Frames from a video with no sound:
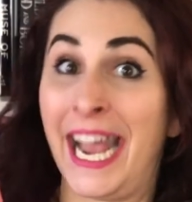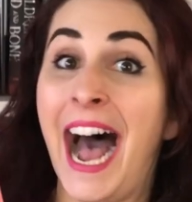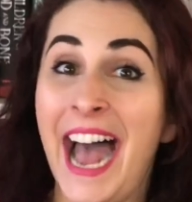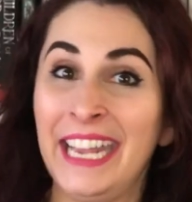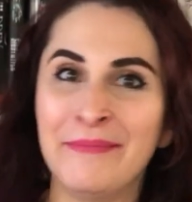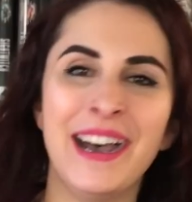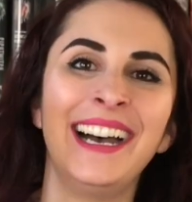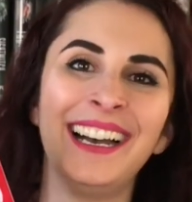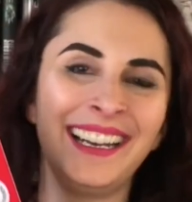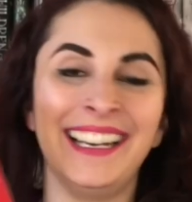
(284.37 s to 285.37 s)
time
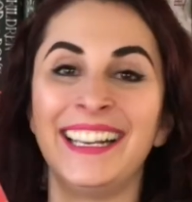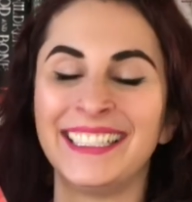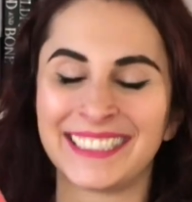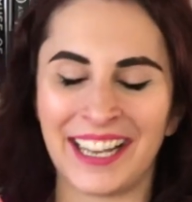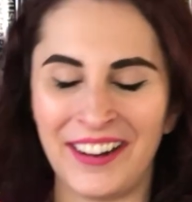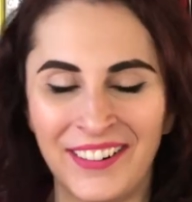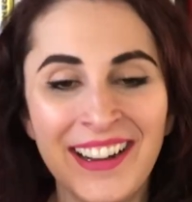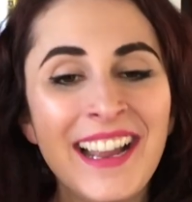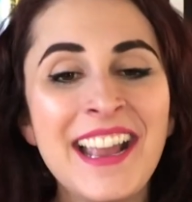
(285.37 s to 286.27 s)
so